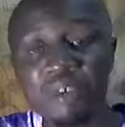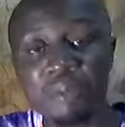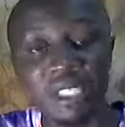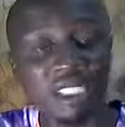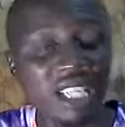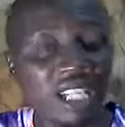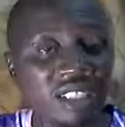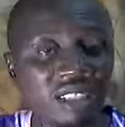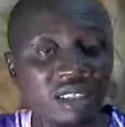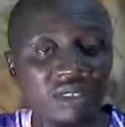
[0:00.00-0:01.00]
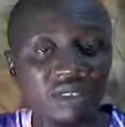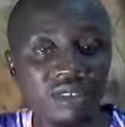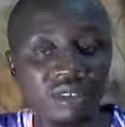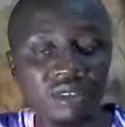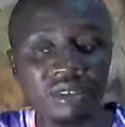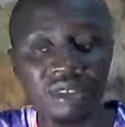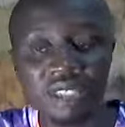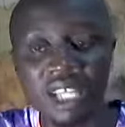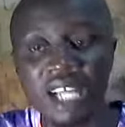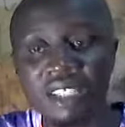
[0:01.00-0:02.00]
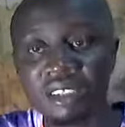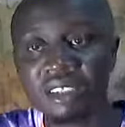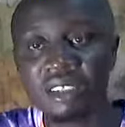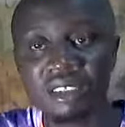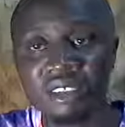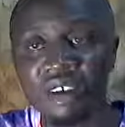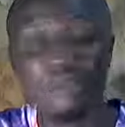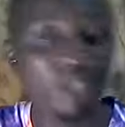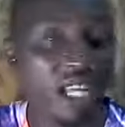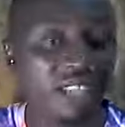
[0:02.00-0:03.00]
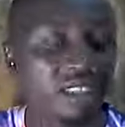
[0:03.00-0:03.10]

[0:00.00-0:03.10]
personally, you hear it offline.